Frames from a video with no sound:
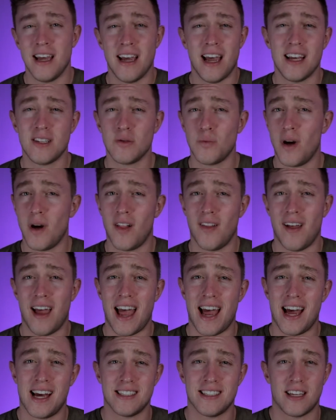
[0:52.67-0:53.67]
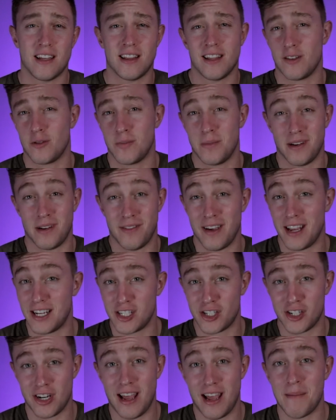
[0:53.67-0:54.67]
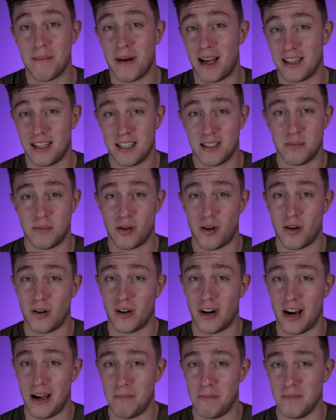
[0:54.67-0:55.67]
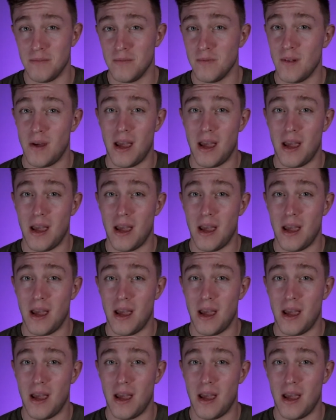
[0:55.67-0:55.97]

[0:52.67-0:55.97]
as well as a little bit of history about this program